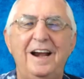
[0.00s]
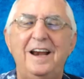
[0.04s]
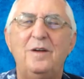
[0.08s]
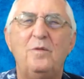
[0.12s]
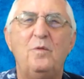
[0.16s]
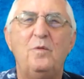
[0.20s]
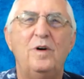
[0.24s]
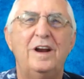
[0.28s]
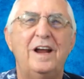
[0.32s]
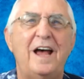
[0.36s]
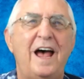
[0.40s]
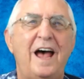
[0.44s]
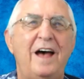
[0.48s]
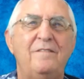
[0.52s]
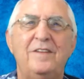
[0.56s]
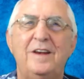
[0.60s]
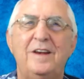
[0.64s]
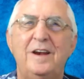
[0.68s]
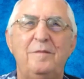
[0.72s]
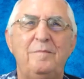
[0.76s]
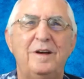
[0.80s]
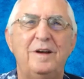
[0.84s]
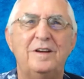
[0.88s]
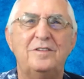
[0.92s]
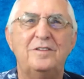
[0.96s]
didn't want to have
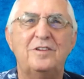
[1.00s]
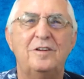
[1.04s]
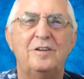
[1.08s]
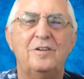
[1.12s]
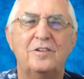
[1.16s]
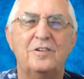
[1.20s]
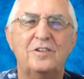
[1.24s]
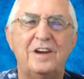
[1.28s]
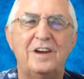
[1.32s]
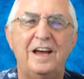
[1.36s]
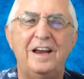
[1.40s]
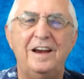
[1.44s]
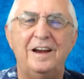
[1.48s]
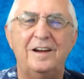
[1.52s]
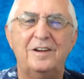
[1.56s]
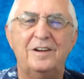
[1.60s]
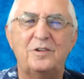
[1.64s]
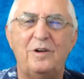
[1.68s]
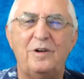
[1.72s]
any misunderstanding.